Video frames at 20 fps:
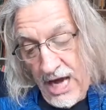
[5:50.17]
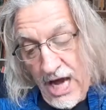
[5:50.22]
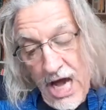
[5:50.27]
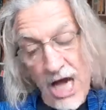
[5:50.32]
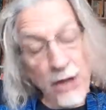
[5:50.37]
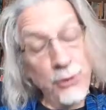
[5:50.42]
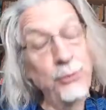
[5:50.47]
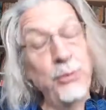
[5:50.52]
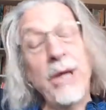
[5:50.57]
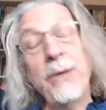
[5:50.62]

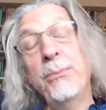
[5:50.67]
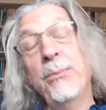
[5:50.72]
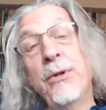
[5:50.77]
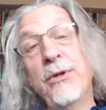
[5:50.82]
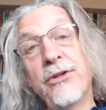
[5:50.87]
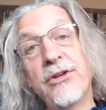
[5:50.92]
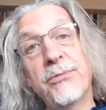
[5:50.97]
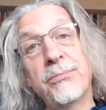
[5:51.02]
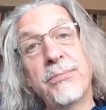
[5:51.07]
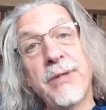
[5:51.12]
And when will
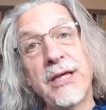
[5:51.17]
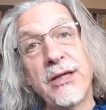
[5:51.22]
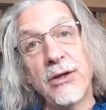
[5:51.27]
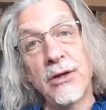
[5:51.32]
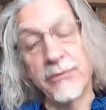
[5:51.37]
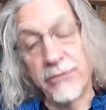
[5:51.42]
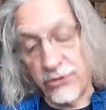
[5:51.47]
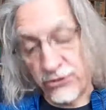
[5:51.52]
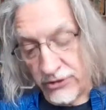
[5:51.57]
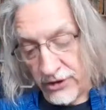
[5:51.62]
this big
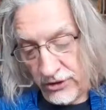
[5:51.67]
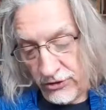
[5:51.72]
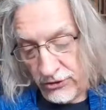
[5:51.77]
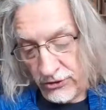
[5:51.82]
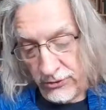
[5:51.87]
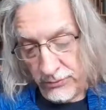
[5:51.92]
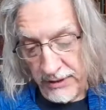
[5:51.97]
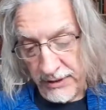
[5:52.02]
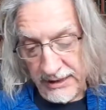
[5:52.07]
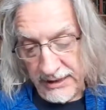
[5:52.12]

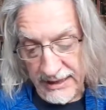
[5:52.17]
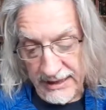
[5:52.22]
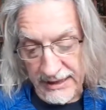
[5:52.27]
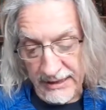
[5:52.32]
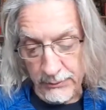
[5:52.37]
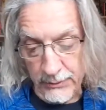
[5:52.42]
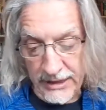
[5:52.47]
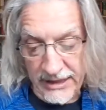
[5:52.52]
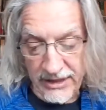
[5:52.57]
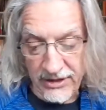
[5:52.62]
conversation
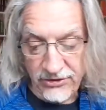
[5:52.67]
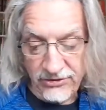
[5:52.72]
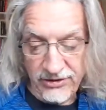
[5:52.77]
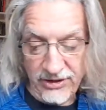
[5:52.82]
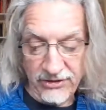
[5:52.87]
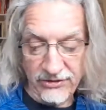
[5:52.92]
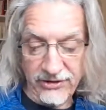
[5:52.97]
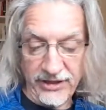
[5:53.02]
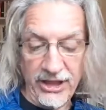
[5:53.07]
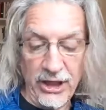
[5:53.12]
begin? Well, in a
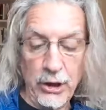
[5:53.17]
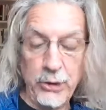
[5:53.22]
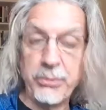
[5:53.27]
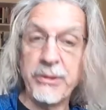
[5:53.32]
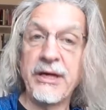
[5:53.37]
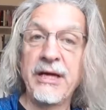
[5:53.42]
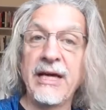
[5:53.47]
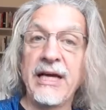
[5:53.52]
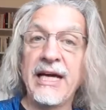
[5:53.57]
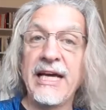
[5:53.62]
sense, I
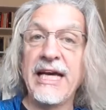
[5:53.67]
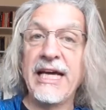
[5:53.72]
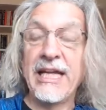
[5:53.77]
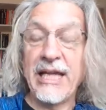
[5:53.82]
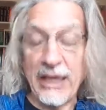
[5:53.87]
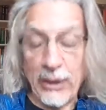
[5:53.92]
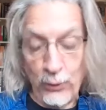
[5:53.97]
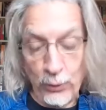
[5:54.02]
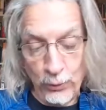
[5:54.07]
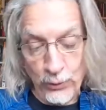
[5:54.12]
hope it
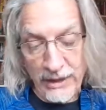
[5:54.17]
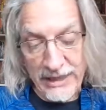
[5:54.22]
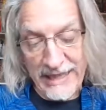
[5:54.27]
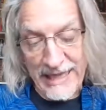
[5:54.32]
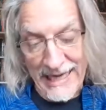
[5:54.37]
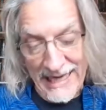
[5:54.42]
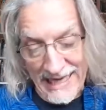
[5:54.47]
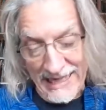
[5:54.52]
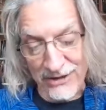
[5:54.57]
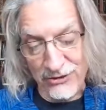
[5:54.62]
already
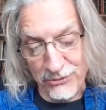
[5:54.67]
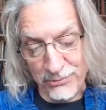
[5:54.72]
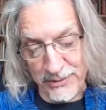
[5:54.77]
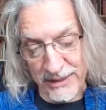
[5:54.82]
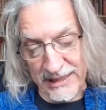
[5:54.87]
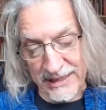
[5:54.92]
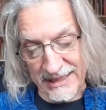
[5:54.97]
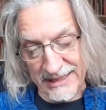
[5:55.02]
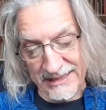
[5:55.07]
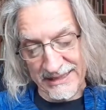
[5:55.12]
has
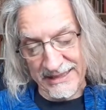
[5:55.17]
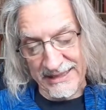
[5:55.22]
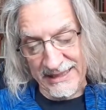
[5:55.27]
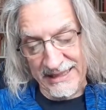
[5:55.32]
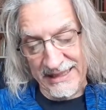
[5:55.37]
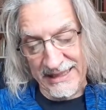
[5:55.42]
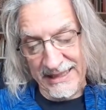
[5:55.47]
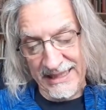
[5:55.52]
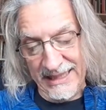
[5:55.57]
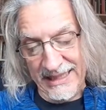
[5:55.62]
begun,
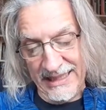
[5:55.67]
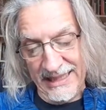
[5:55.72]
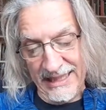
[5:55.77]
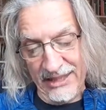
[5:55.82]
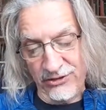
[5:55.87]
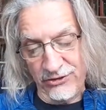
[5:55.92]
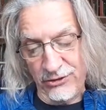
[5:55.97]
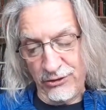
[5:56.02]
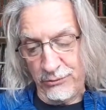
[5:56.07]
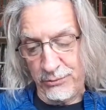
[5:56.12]

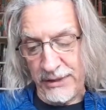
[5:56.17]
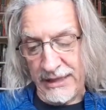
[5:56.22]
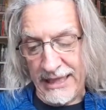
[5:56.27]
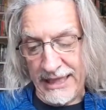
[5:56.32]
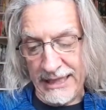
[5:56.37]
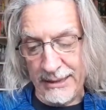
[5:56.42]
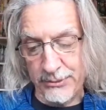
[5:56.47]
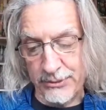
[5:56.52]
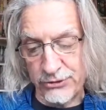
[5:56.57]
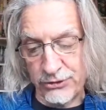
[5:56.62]
as you've been
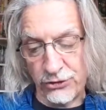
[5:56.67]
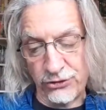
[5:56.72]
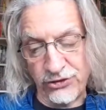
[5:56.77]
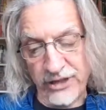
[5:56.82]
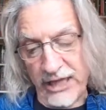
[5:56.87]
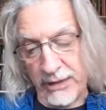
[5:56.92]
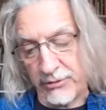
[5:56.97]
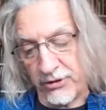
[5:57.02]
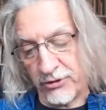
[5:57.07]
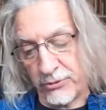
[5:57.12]
able to
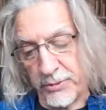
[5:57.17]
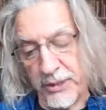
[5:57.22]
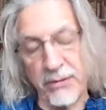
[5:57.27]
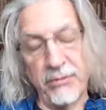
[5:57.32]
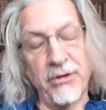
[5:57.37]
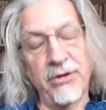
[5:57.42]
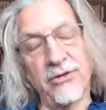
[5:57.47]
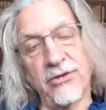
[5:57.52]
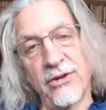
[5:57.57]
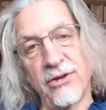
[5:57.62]
share
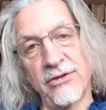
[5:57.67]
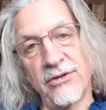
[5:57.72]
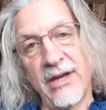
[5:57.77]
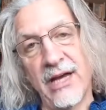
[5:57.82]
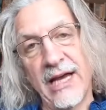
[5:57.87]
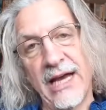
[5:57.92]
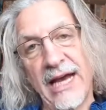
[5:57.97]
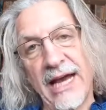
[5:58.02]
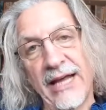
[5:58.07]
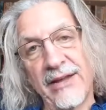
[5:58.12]
experiences
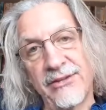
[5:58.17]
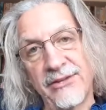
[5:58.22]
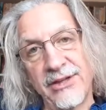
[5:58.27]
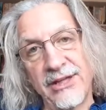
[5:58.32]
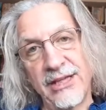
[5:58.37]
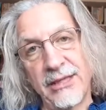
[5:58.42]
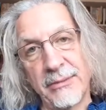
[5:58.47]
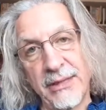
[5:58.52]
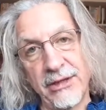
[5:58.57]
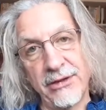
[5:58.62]
and
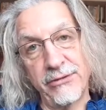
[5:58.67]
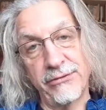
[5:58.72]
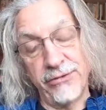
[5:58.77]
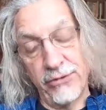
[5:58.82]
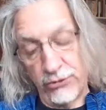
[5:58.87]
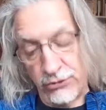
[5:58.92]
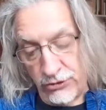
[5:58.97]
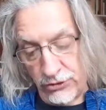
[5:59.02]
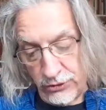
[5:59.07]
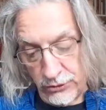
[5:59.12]
think about the
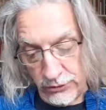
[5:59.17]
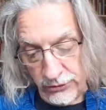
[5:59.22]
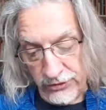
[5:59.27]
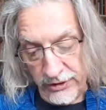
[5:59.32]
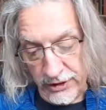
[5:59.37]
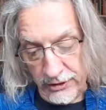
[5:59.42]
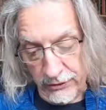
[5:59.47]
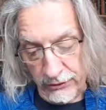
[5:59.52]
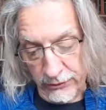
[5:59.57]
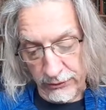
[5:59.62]
future
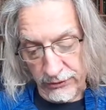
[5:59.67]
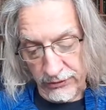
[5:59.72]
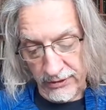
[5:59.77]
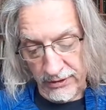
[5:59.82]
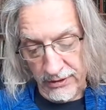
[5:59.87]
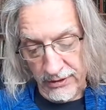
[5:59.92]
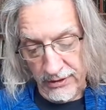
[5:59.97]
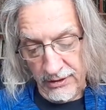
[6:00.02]
yourselves.